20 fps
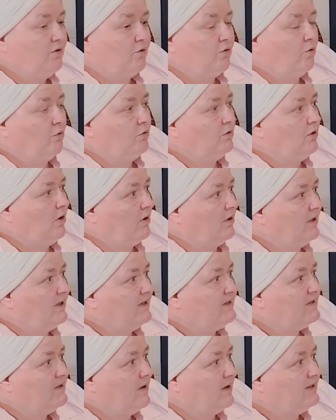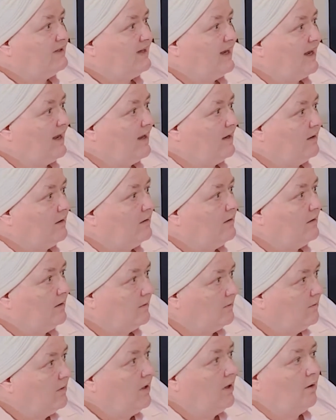Cold calling is not dead.
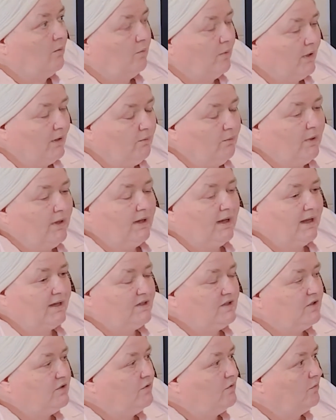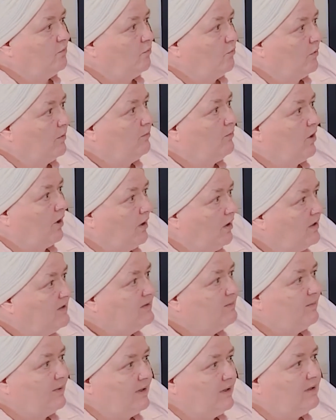We like to do the warm
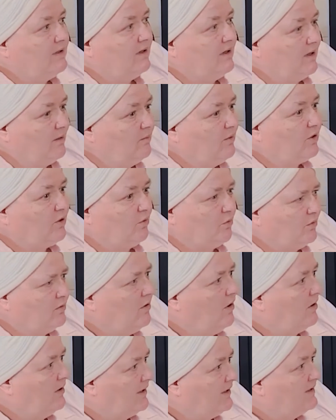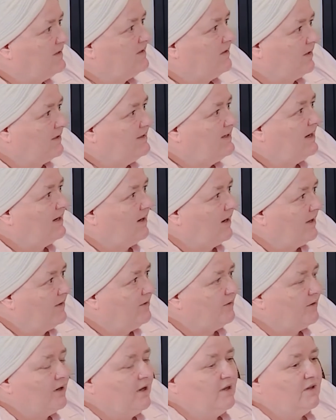calls, but cold calling is not dead
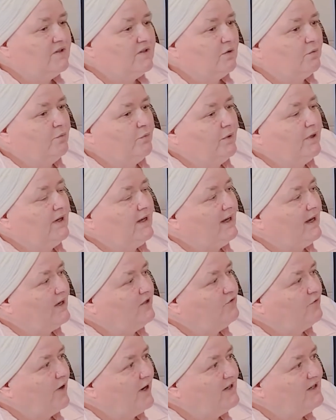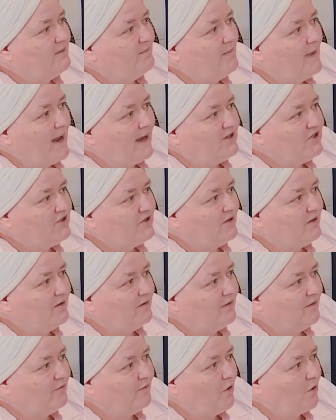either. So really, I try to match
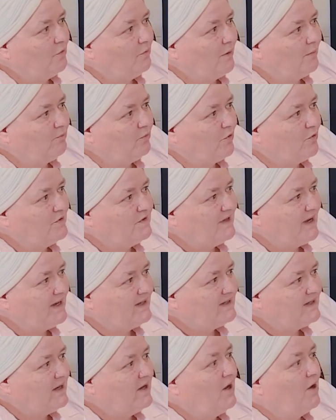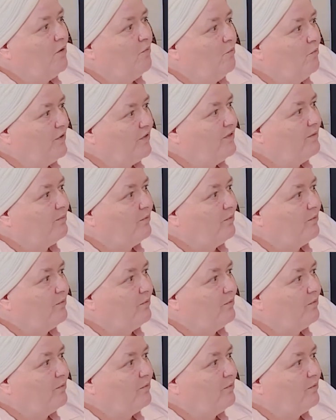the follow-up process with the